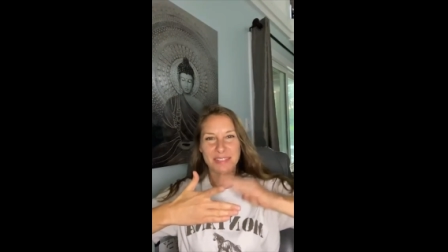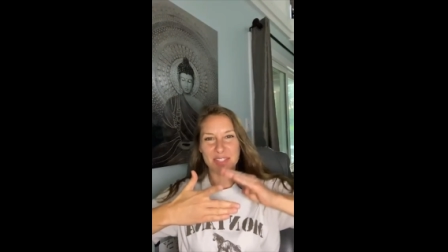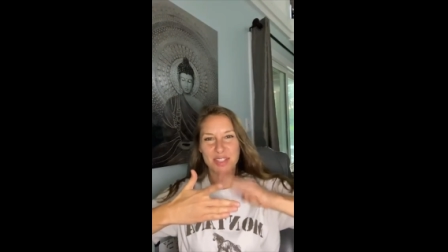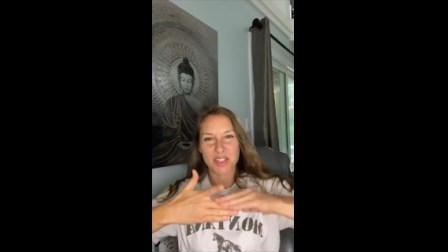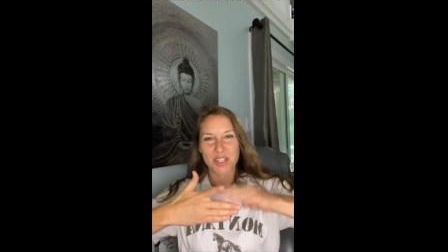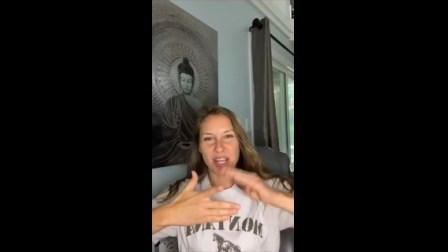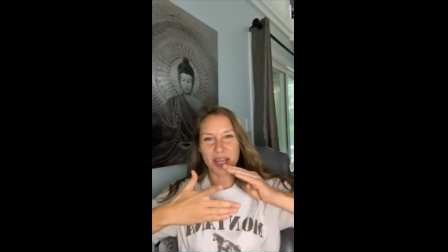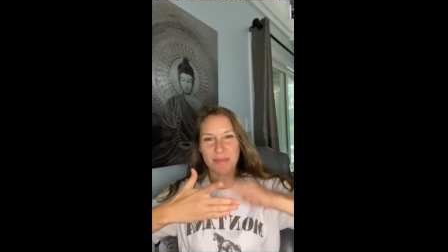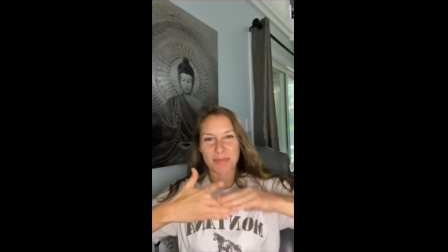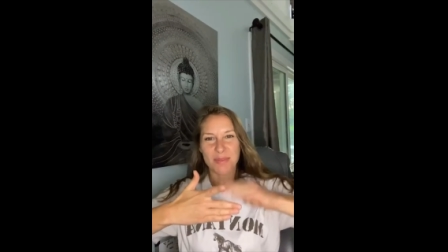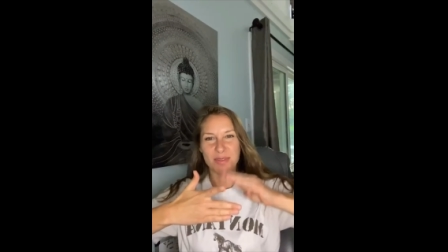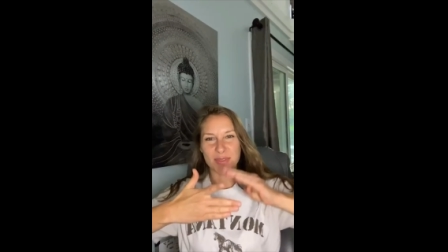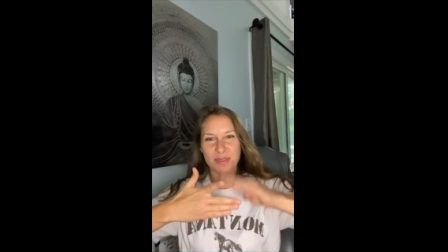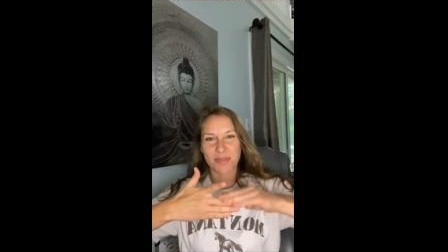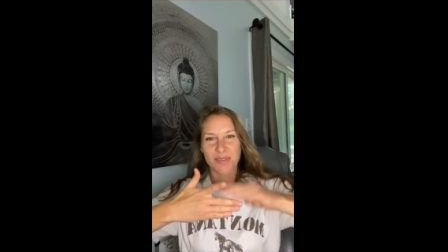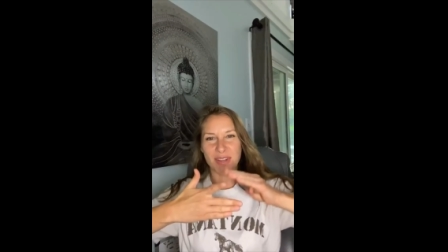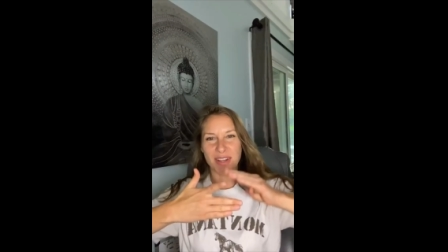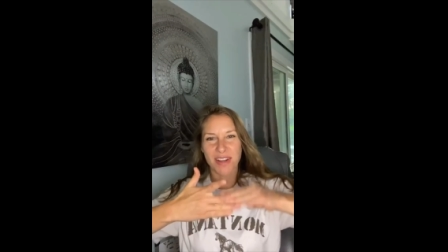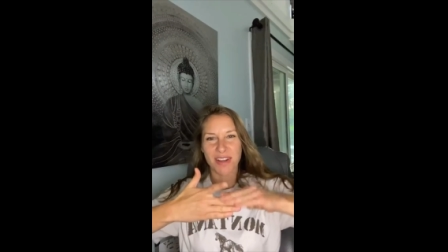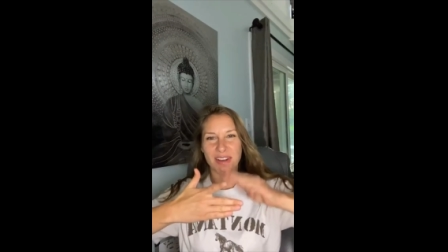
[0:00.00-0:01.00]
So James is
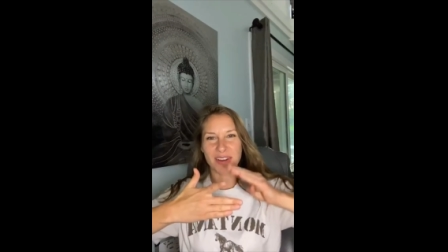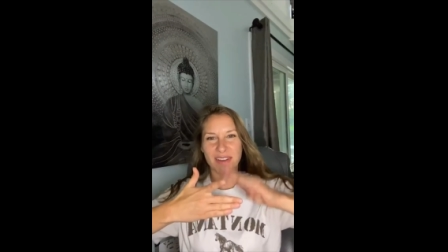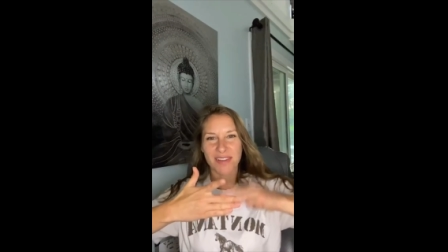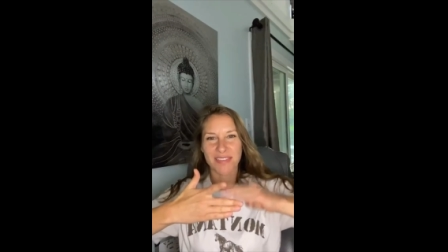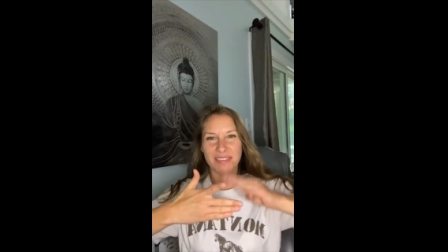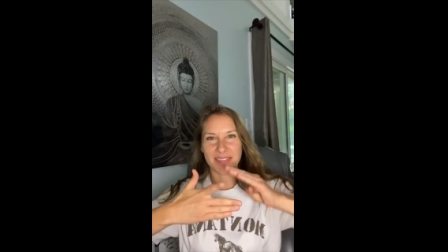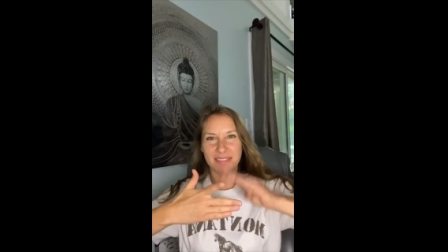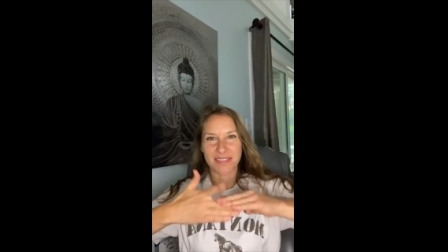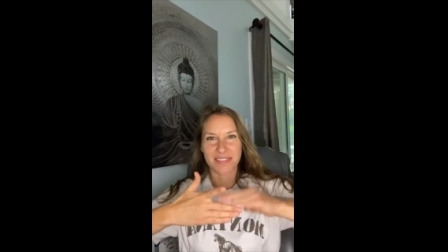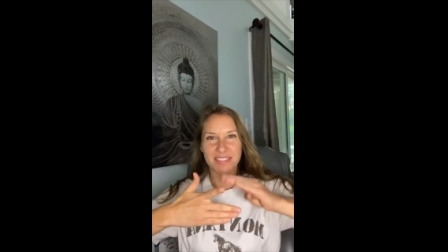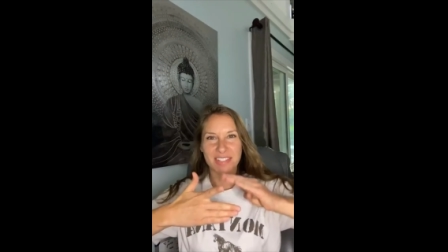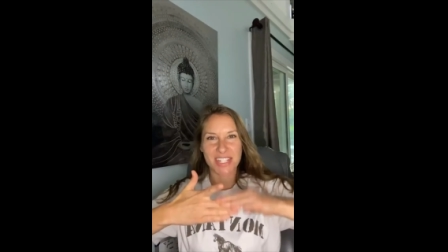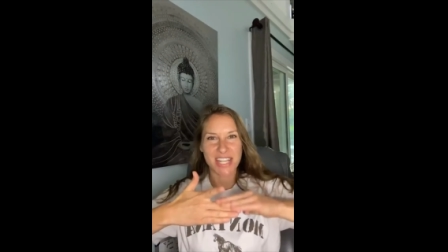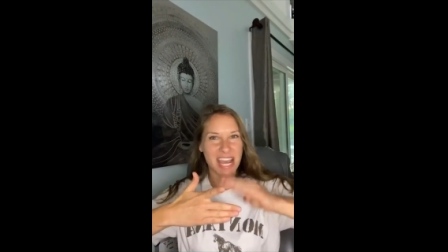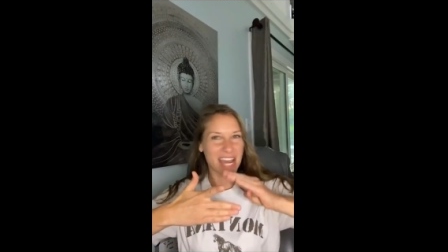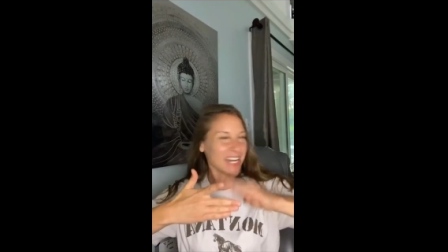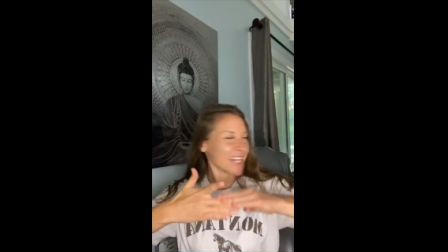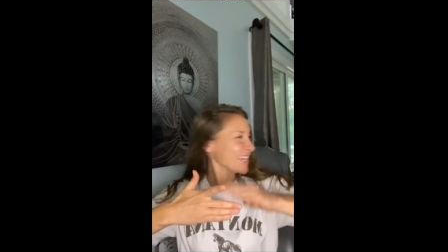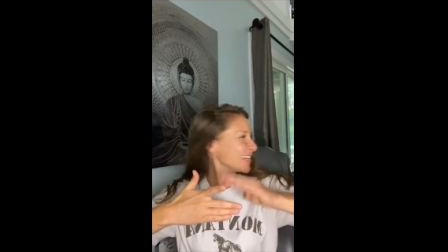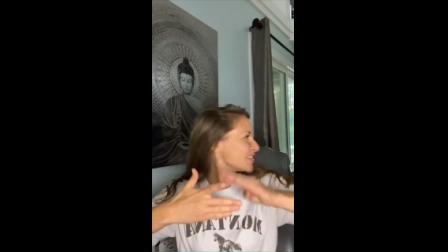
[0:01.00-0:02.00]
over here.
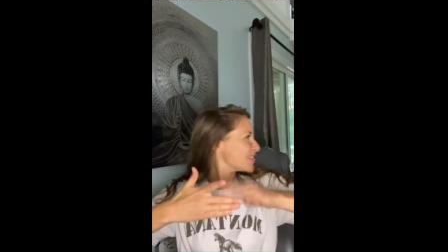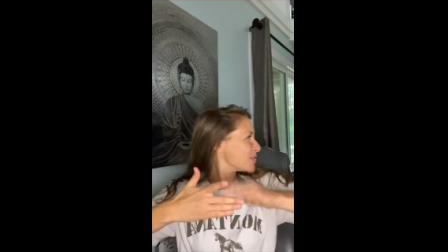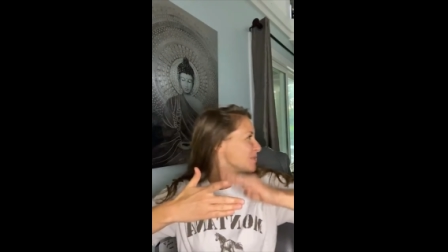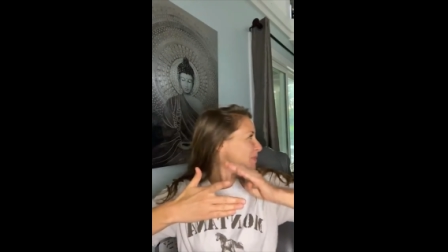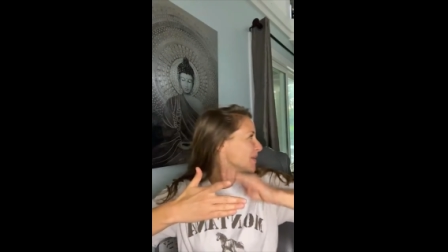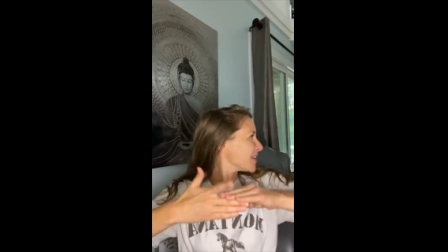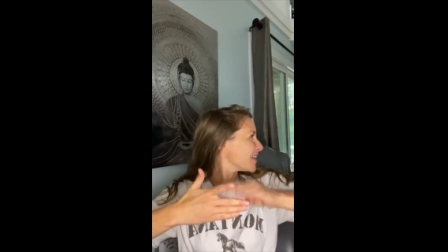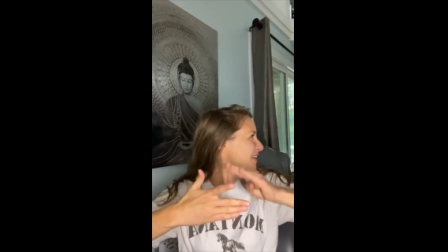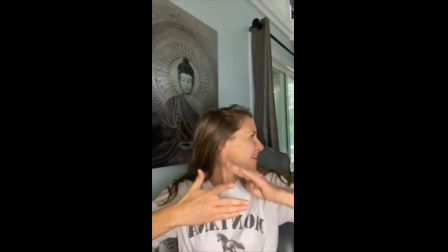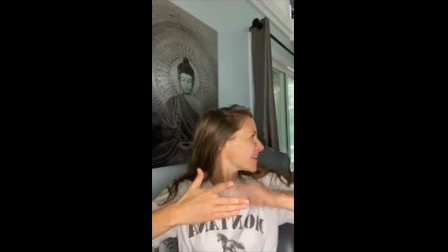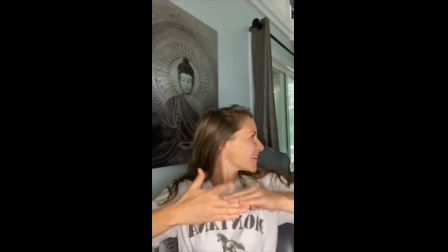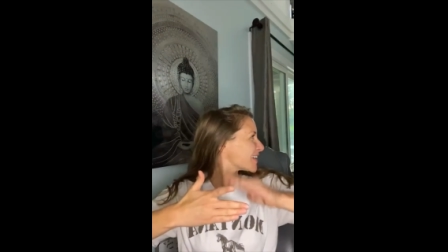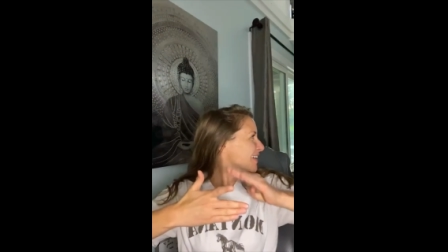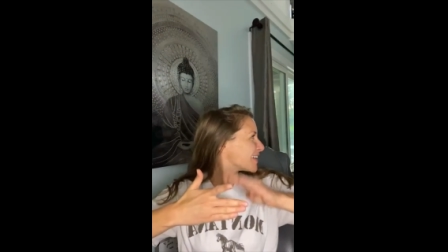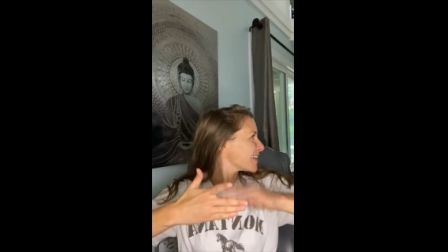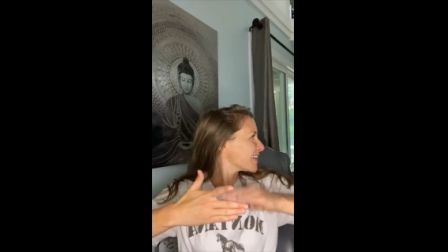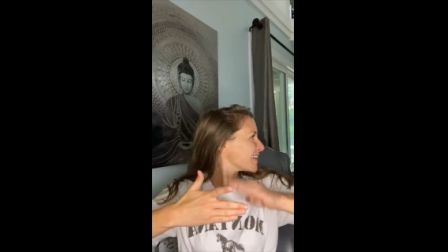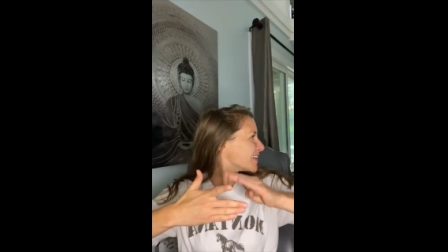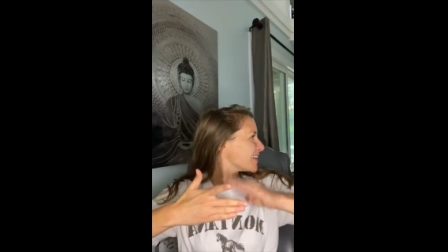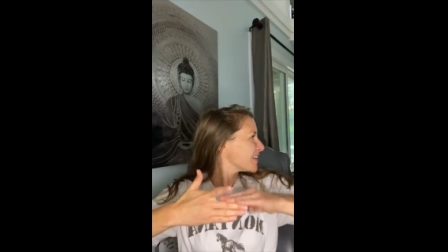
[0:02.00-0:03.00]
Chatting to me
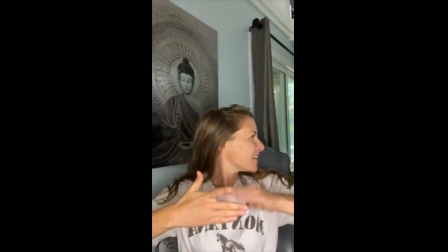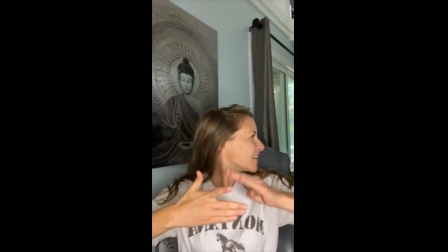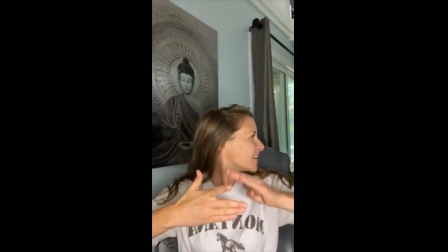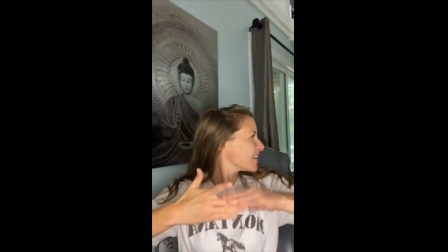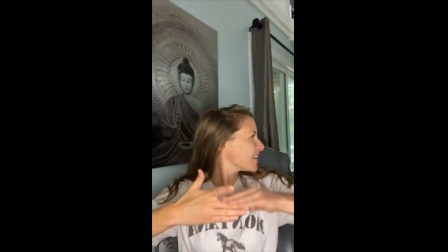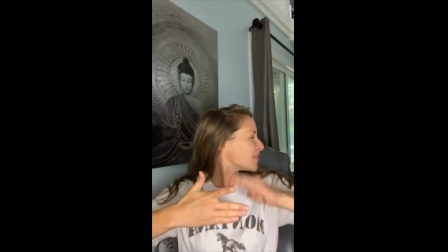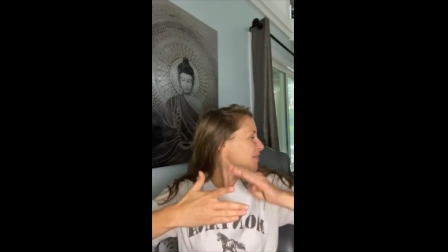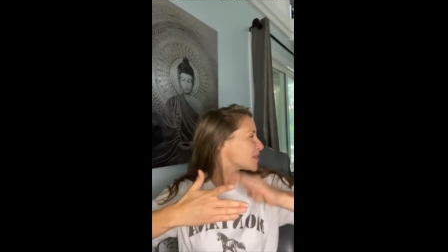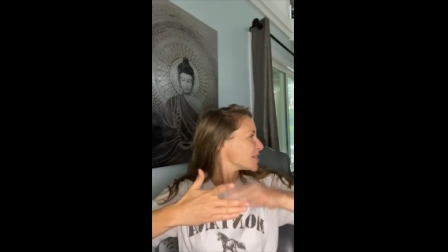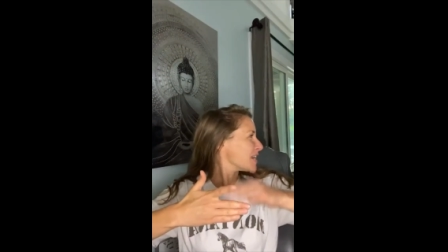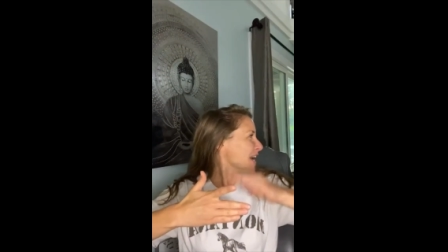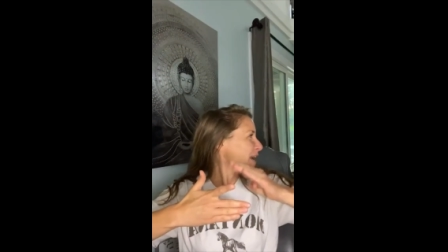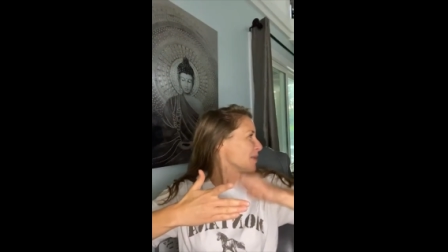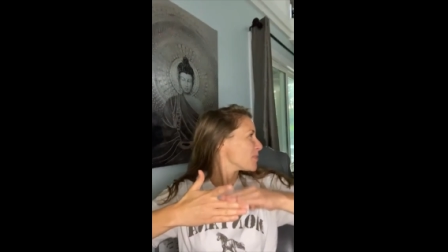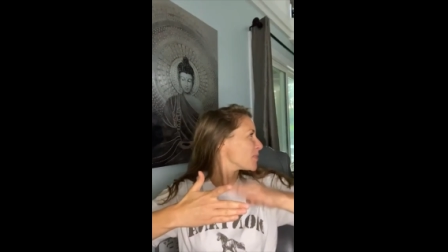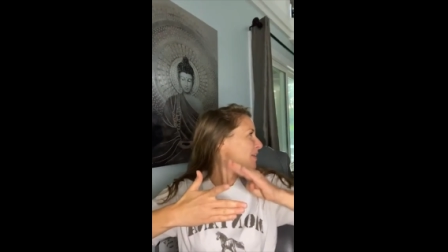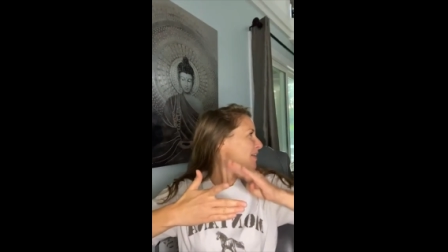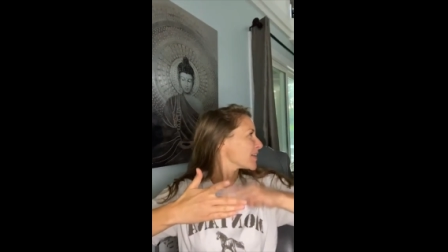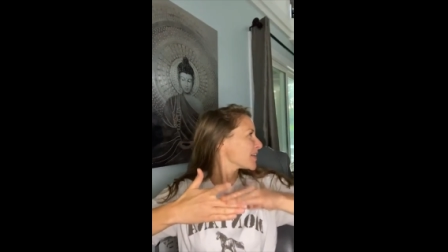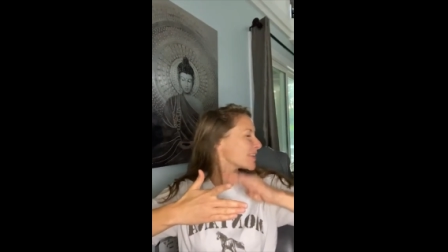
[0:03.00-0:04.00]
or
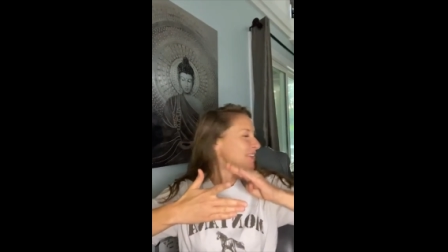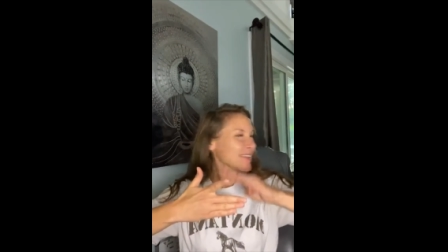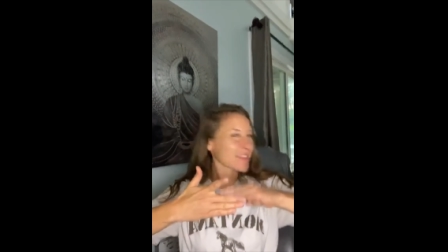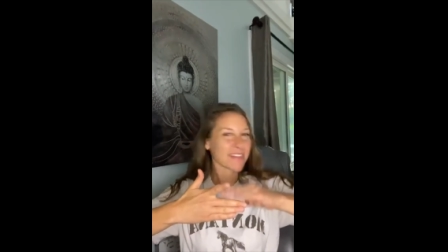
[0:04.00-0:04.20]
tapping.